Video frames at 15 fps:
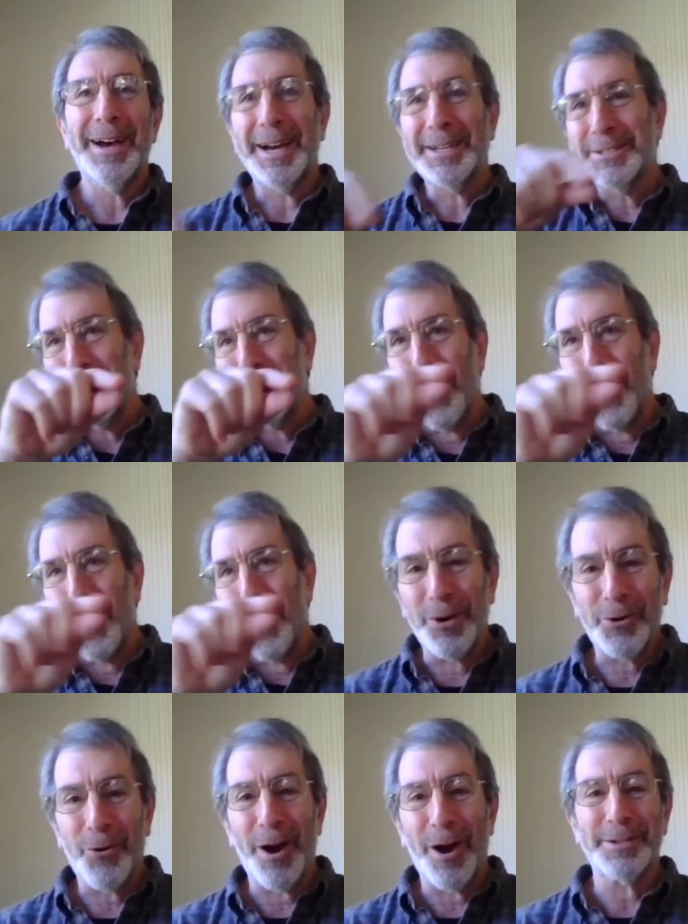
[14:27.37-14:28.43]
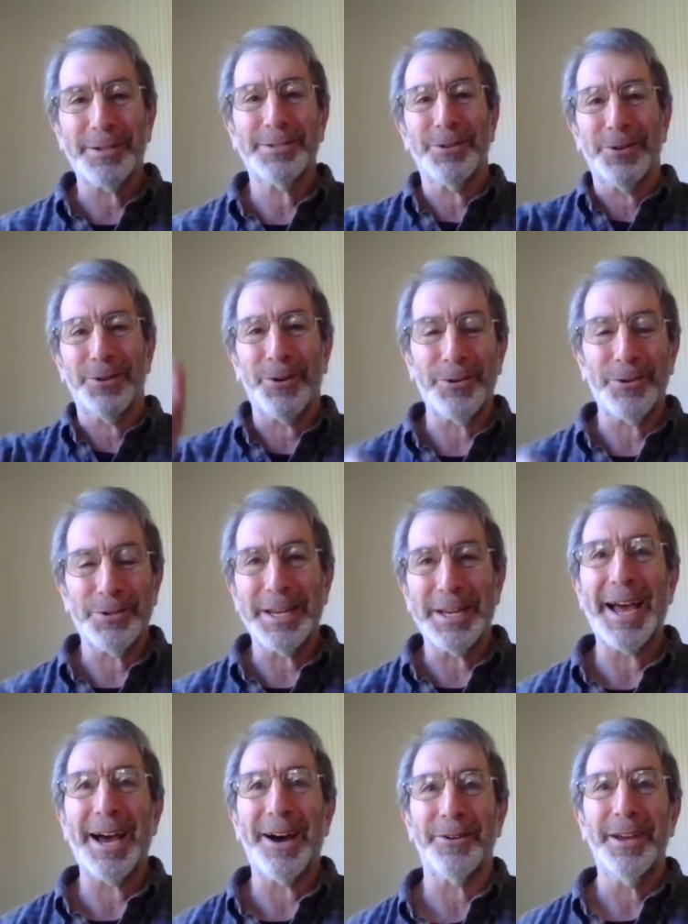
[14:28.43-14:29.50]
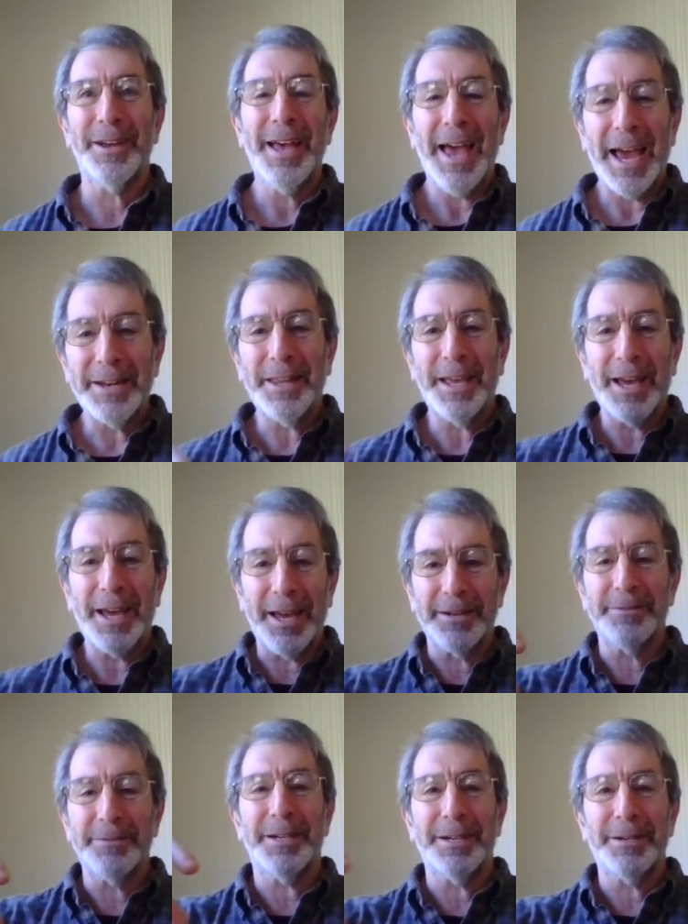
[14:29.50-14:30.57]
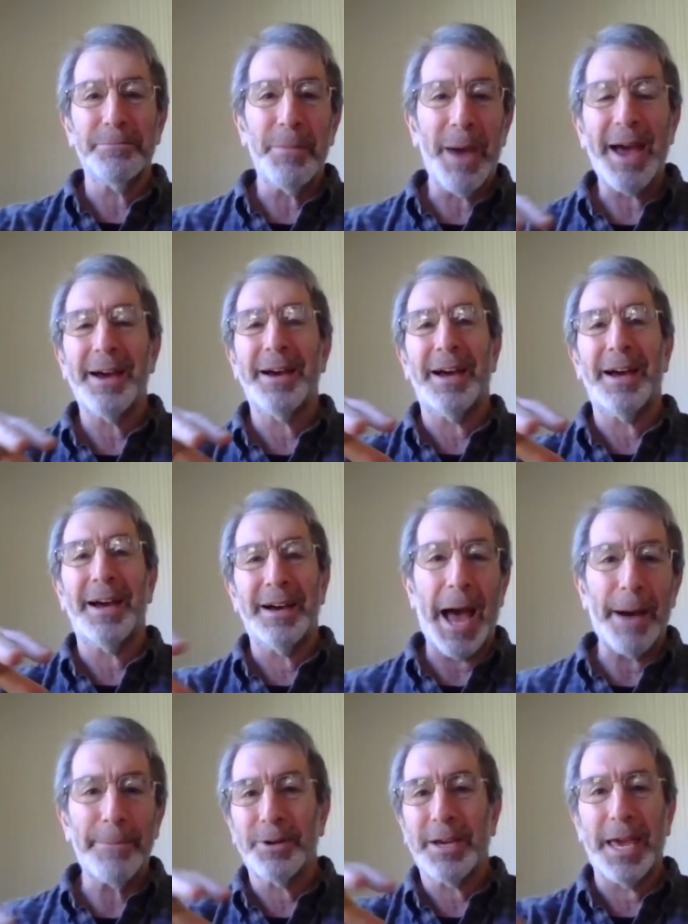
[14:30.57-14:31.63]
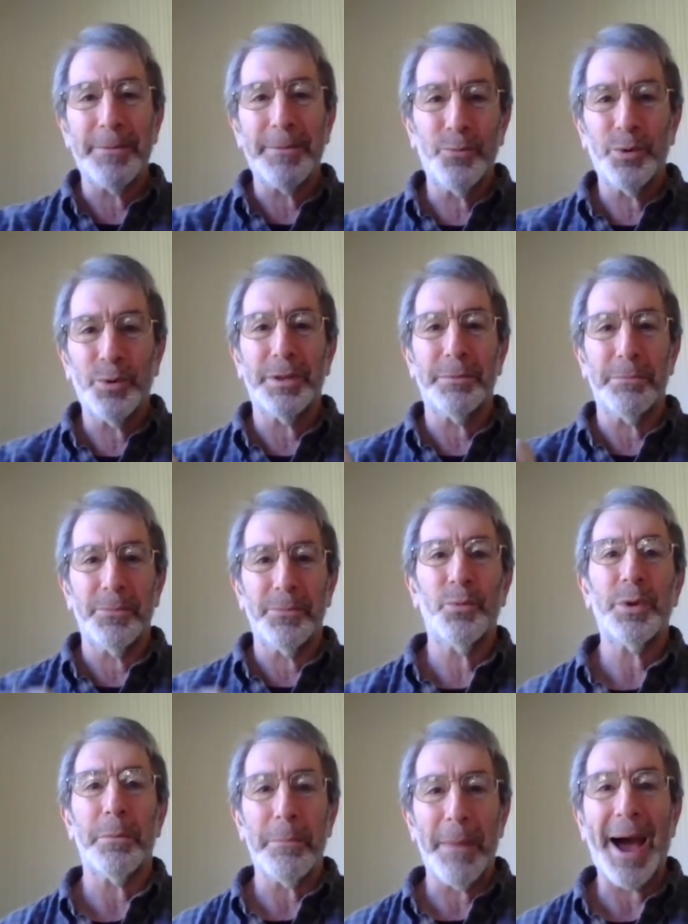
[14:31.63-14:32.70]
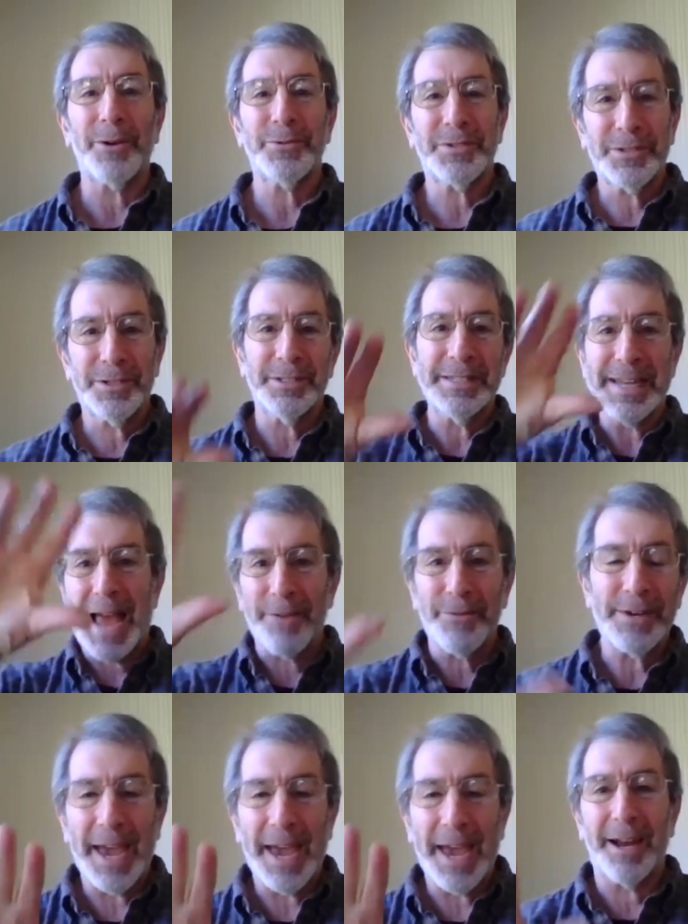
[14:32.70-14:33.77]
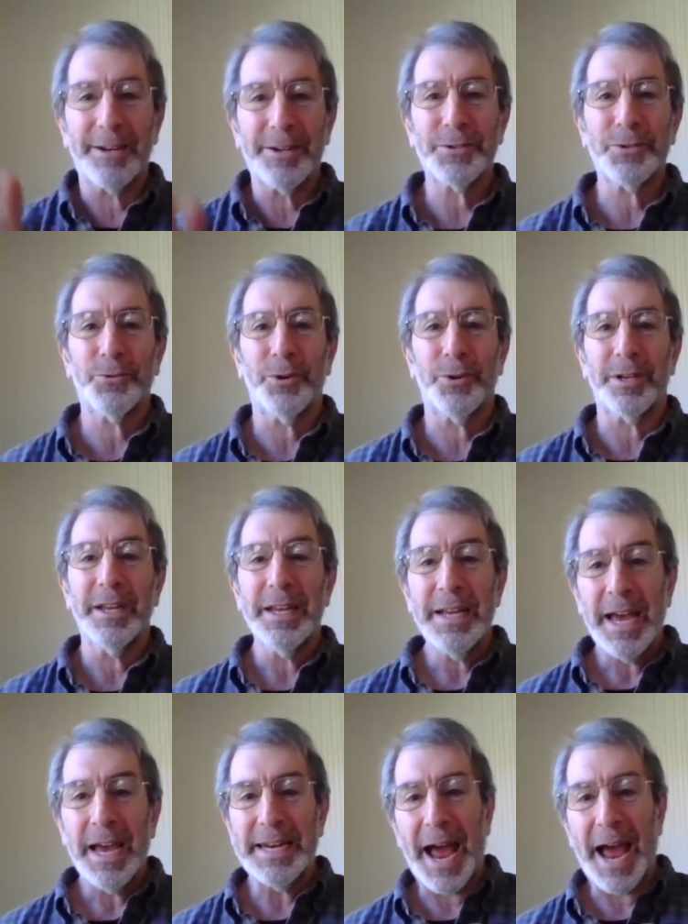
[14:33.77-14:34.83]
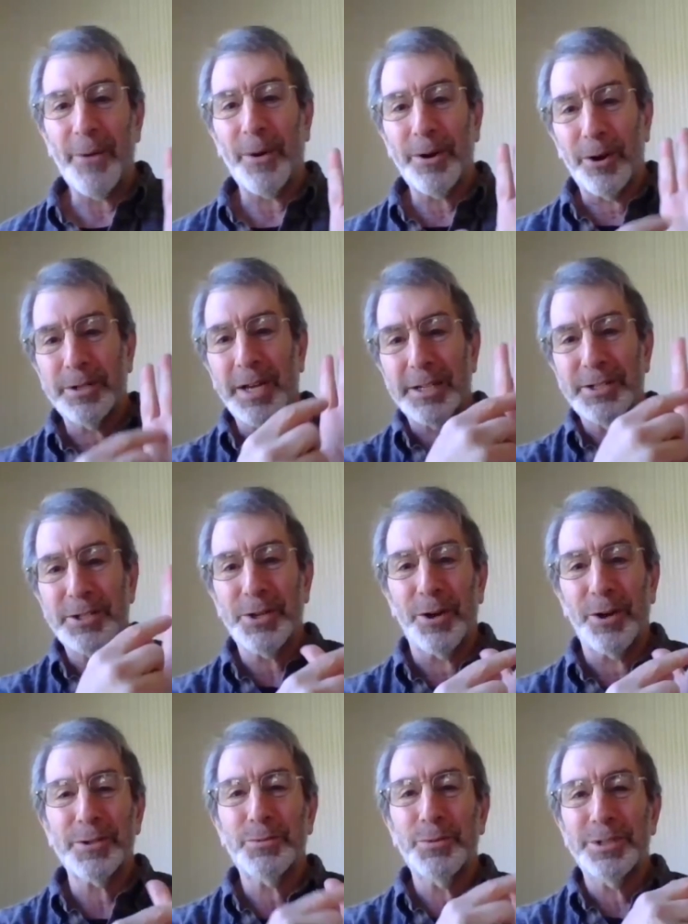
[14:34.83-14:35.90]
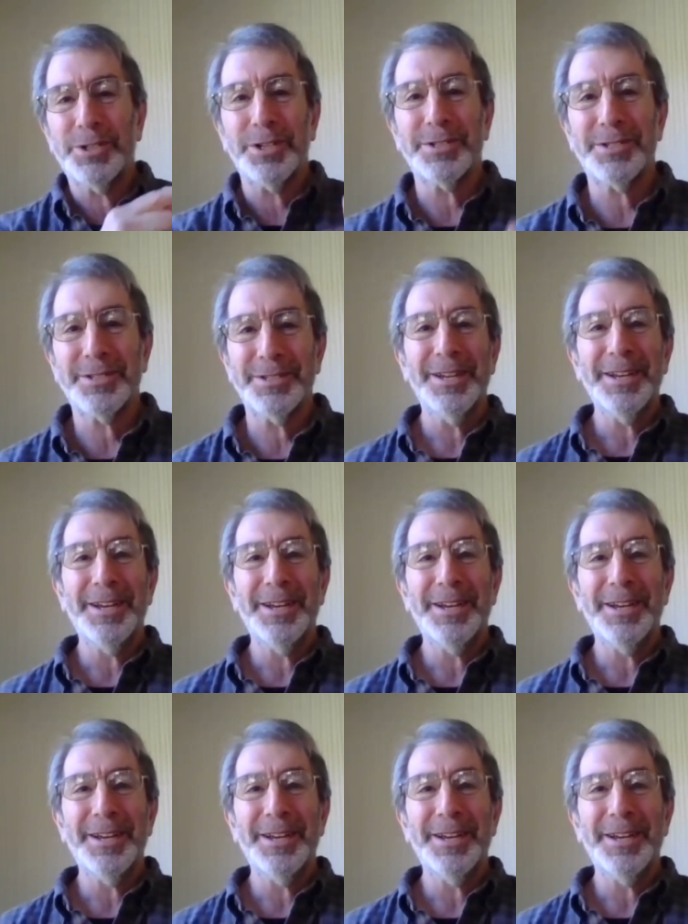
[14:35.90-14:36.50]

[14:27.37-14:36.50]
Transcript: to go across or down. And then Apple came with a mouse to navigate on the screen. And now on our touchstones, we just